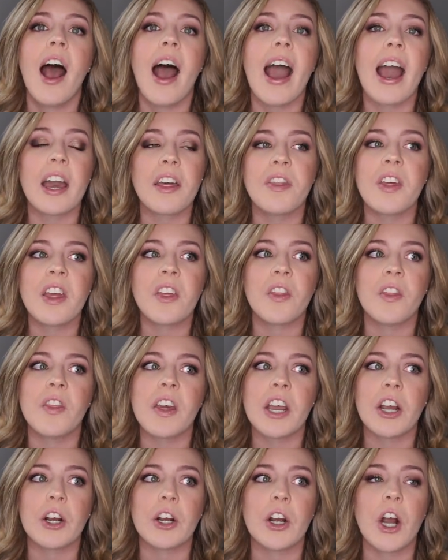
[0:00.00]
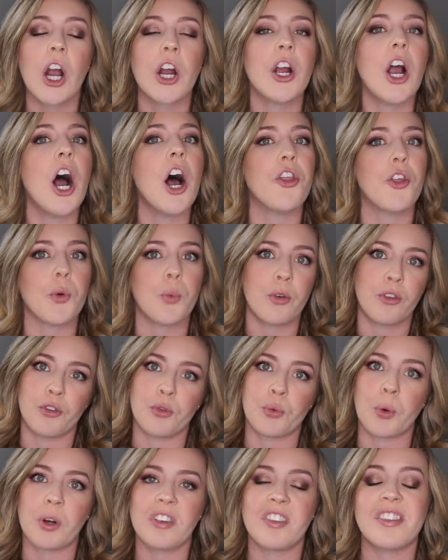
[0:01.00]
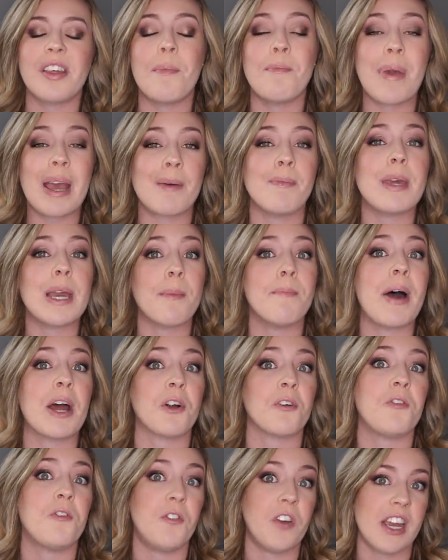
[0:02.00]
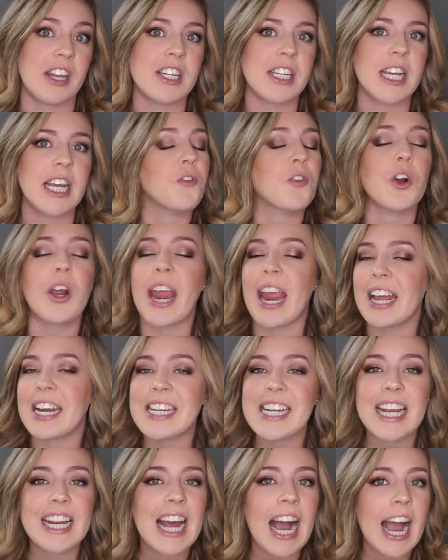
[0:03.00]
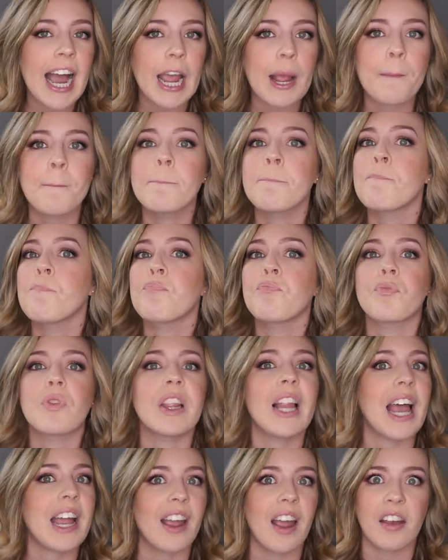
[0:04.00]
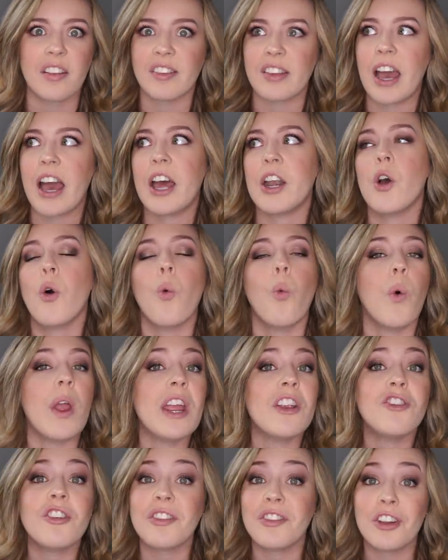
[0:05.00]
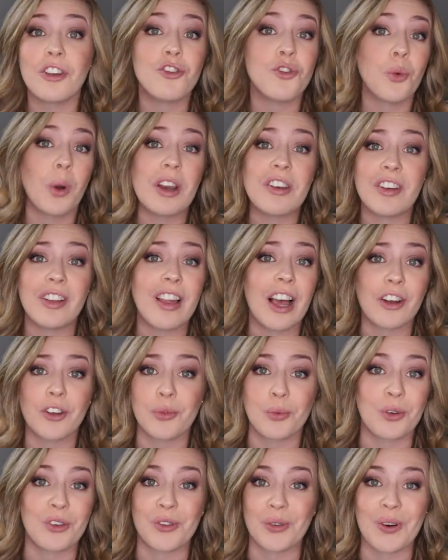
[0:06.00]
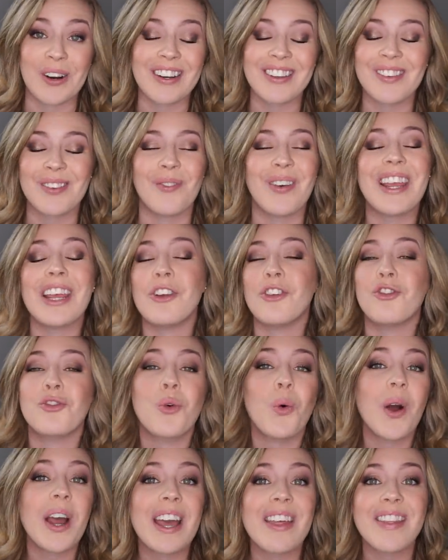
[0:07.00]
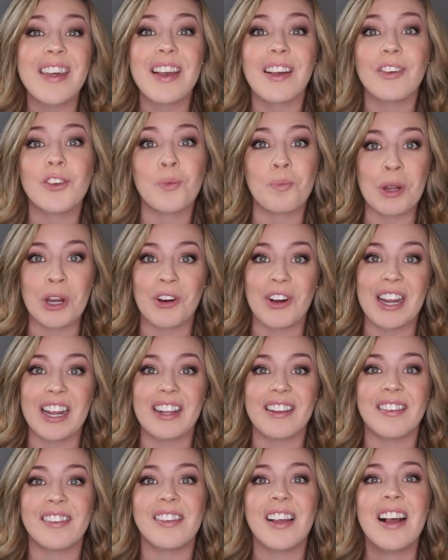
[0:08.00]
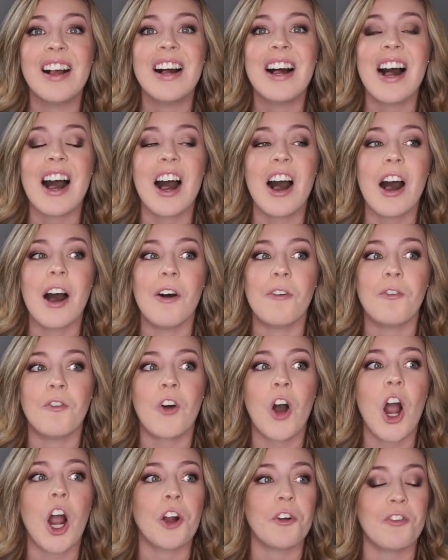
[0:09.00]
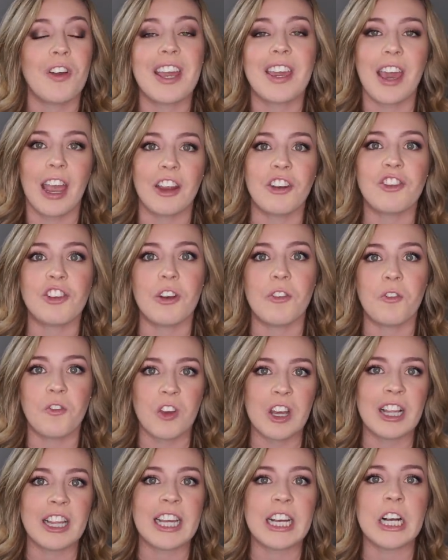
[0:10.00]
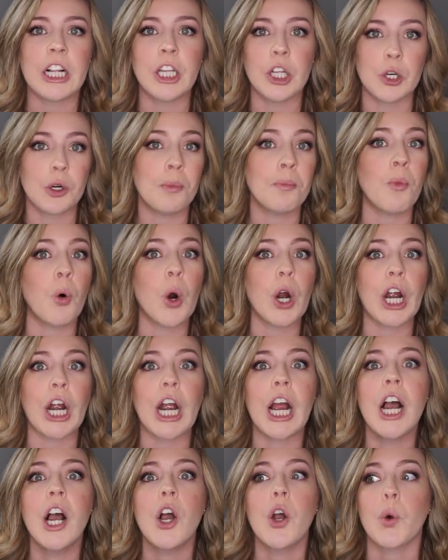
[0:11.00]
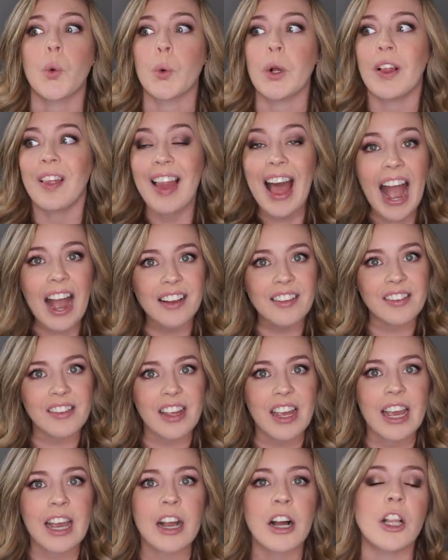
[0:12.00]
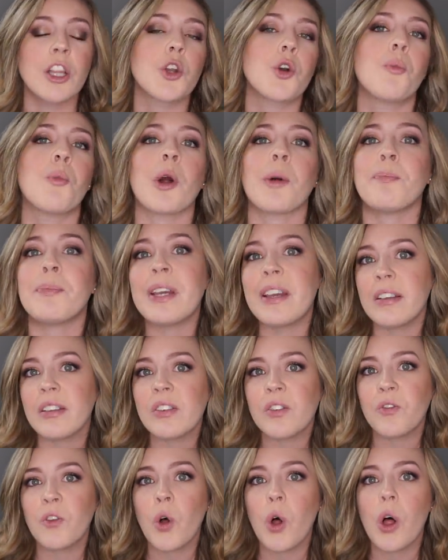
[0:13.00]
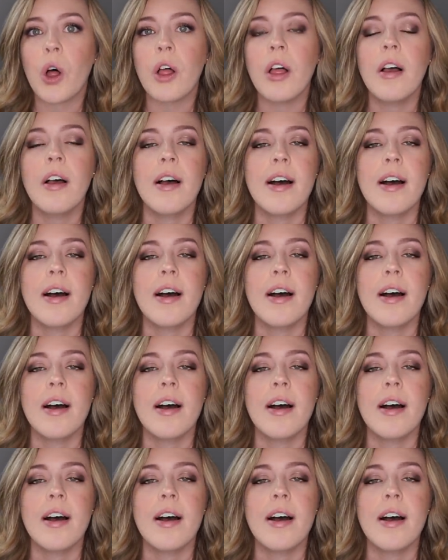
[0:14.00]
I think there are other resorts that may be a better fit. For Andy and I, like I said, we just enjoy deluxe resorts. We enjoy the experience of our vacation feeling a little more relaxing, a little more peaceful,